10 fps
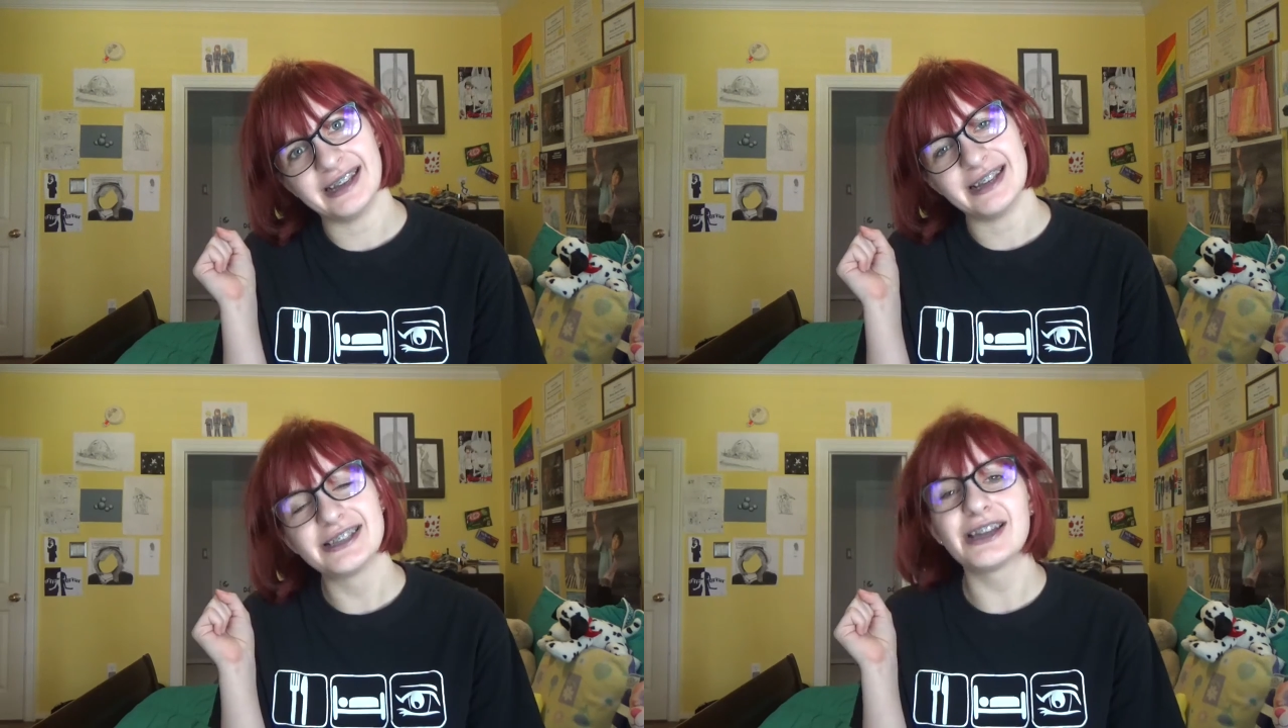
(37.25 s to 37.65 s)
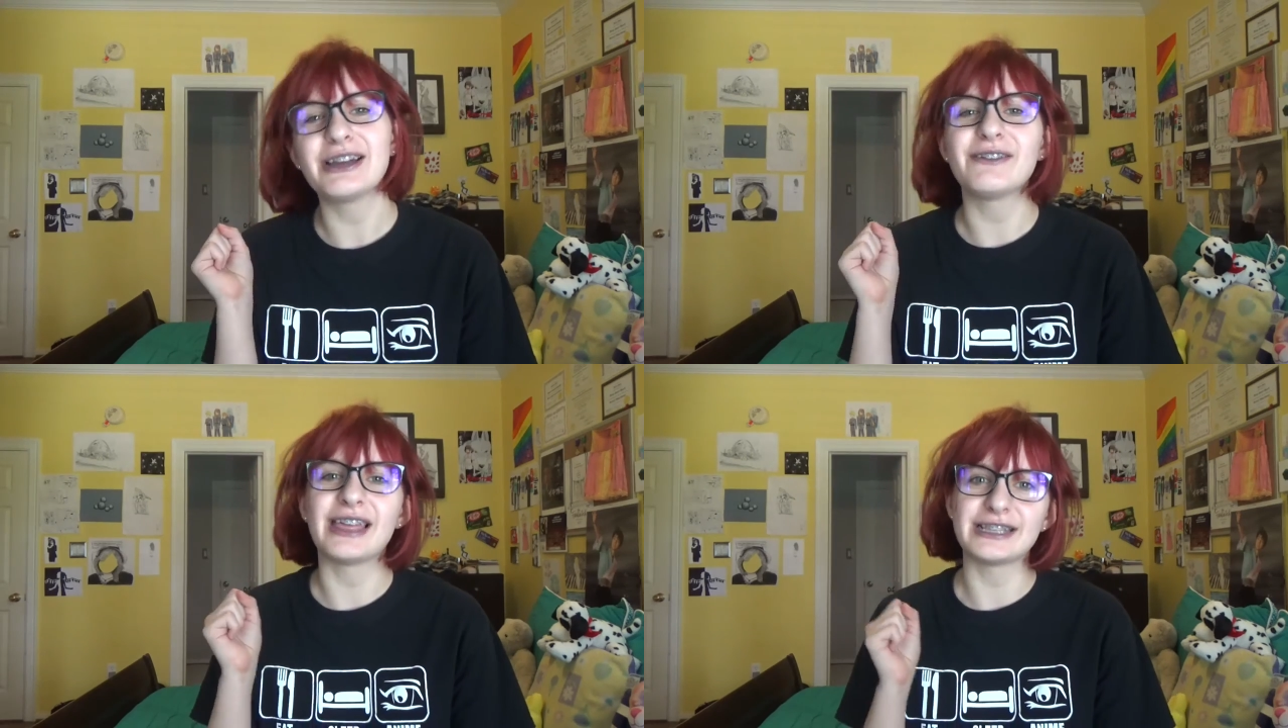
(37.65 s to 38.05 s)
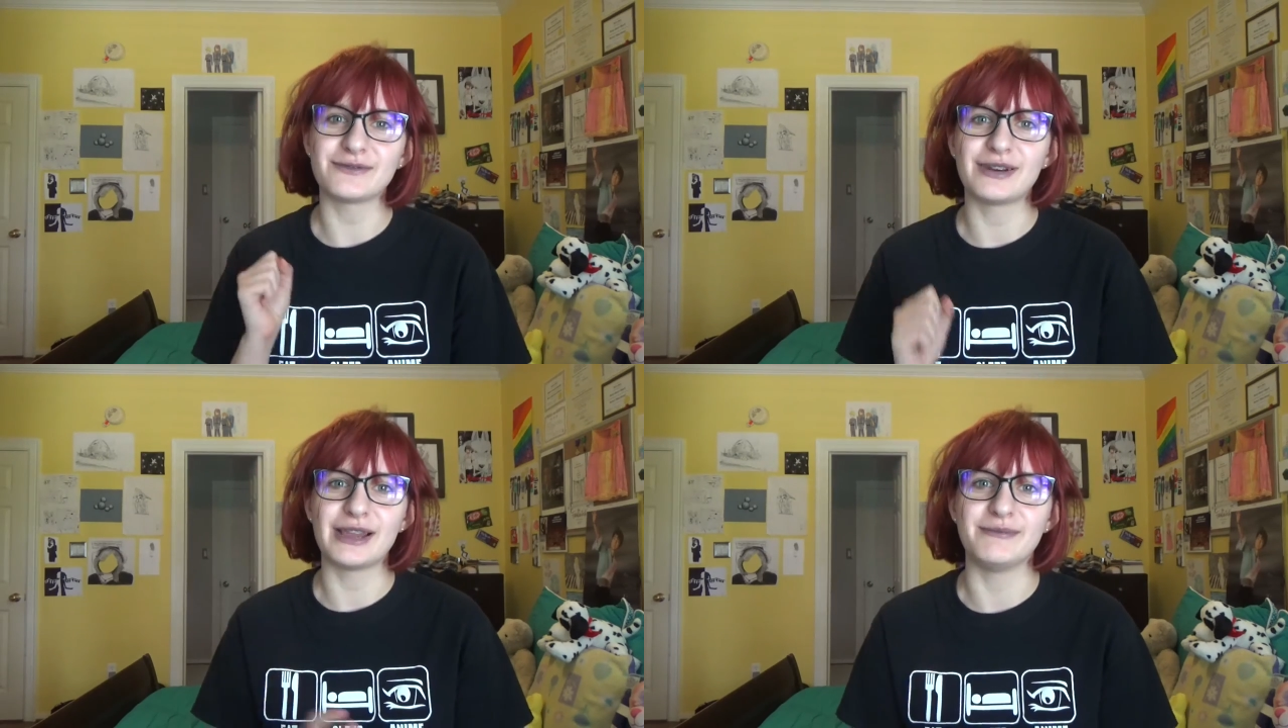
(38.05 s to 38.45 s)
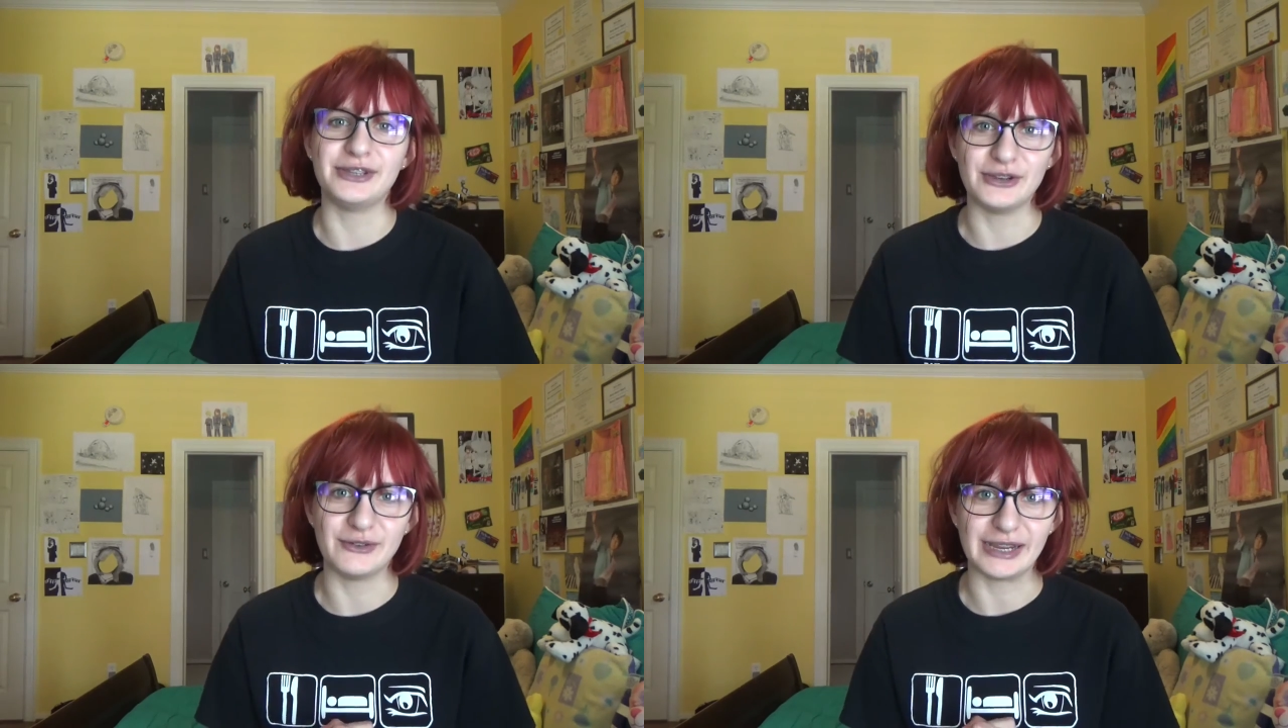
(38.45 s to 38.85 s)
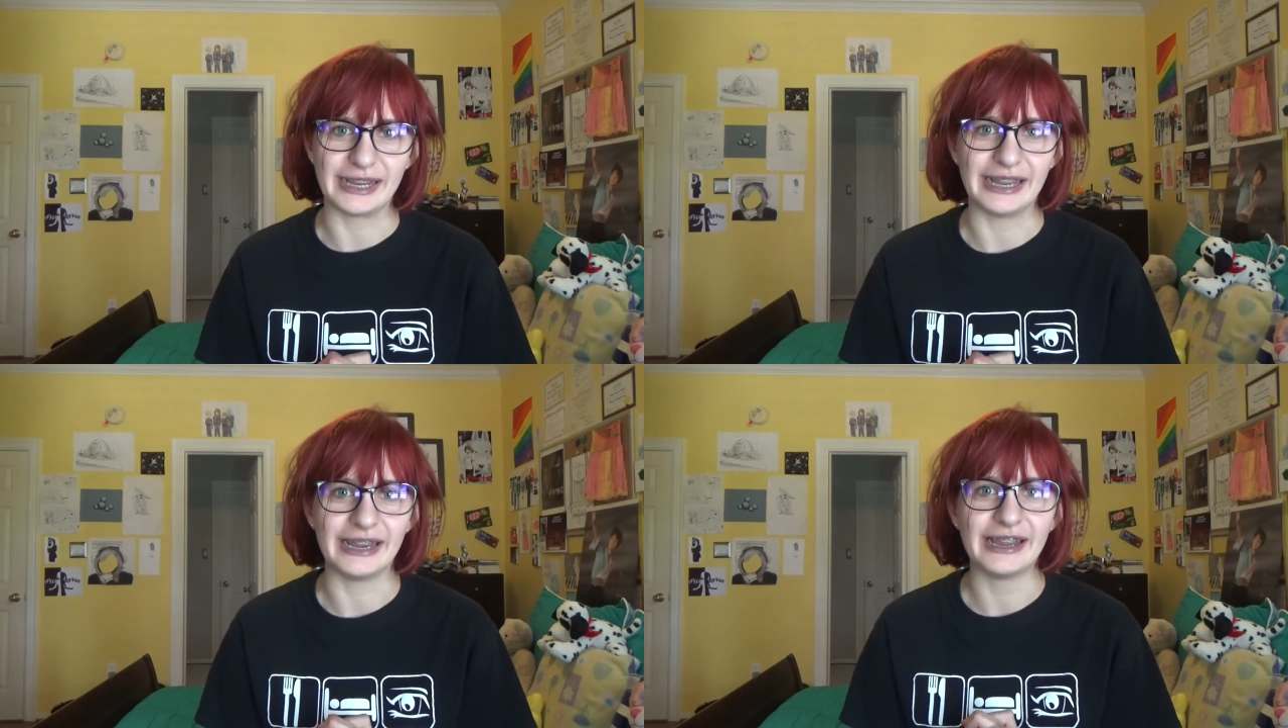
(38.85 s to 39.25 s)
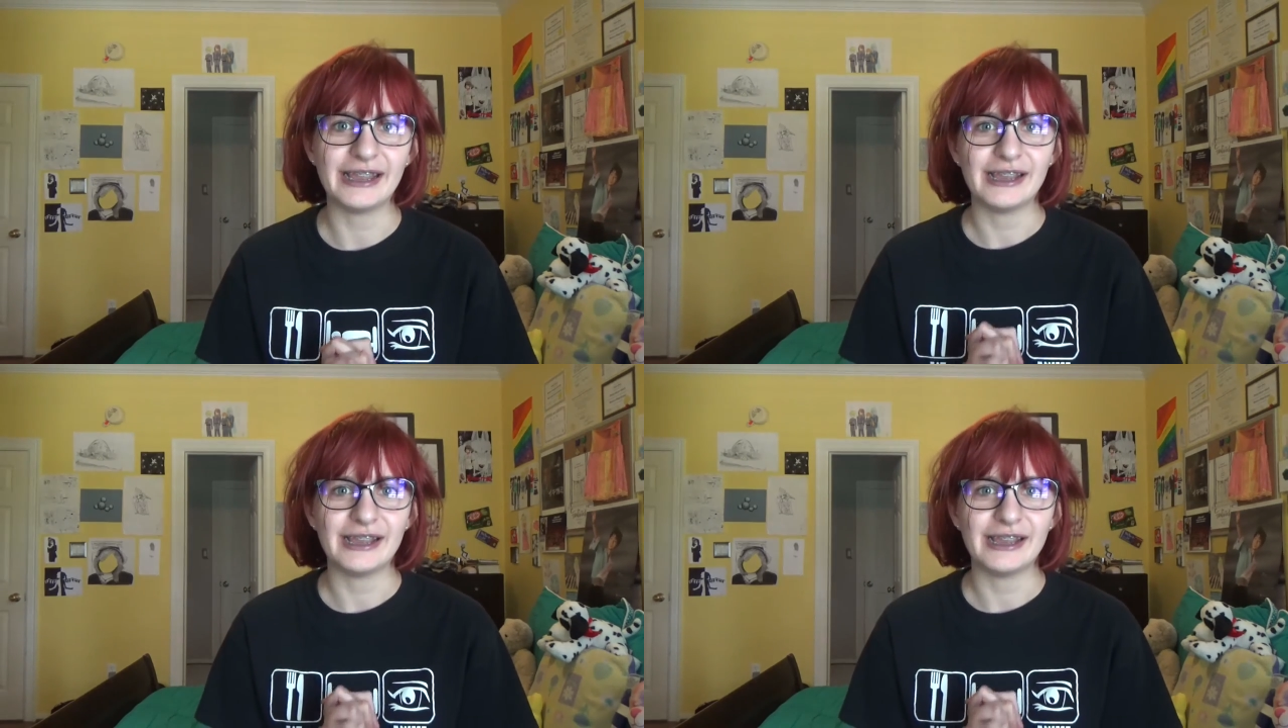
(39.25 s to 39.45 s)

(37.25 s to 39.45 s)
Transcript: So that's what I'm doing.